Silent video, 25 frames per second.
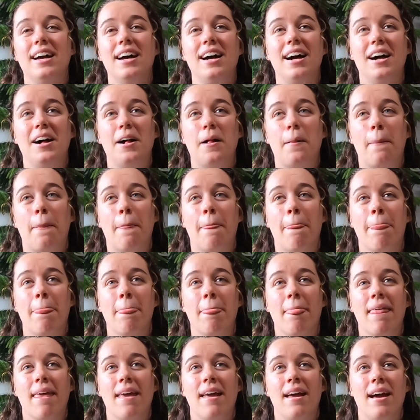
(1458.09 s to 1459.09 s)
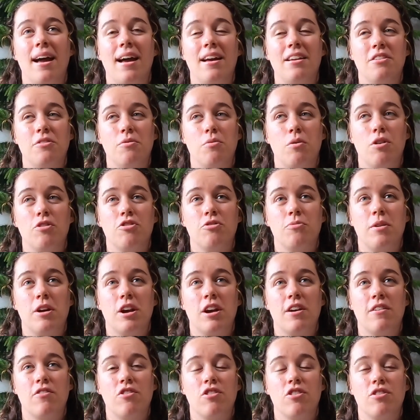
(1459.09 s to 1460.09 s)
I did
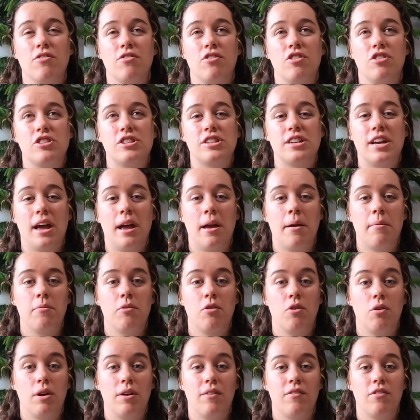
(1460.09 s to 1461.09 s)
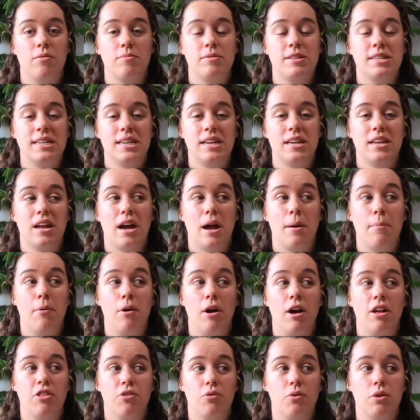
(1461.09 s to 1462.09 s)
rosemary for the first time growing from seed. I
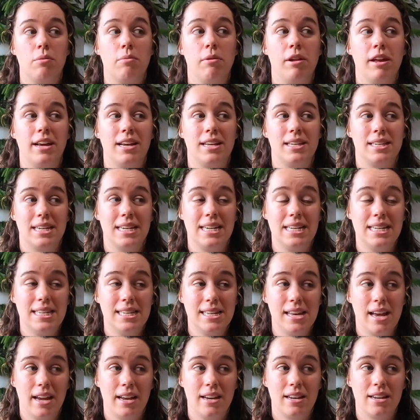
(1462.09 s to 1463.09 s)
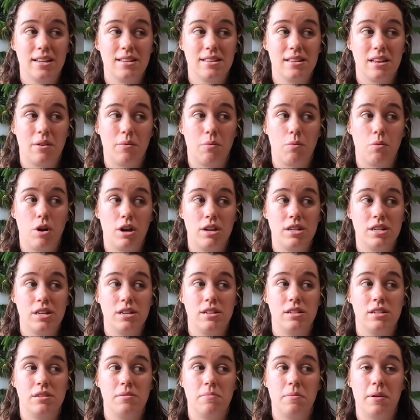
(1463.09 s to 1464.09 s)
brought 3 plants inside because I
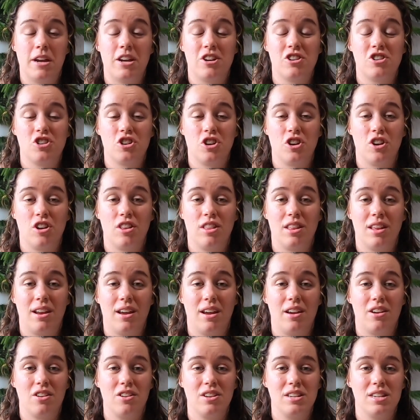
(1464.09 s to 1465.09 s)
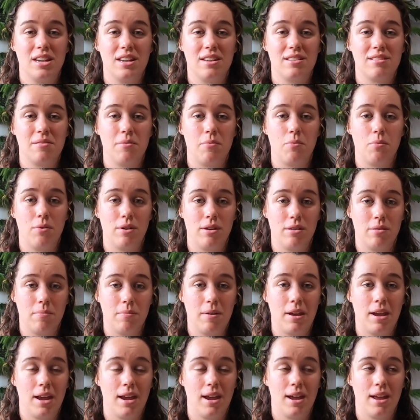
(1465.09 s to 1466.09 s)
wanted to make sure that I could take some with
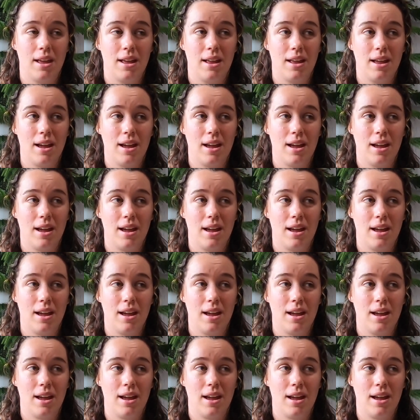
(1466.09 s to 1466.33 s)
me.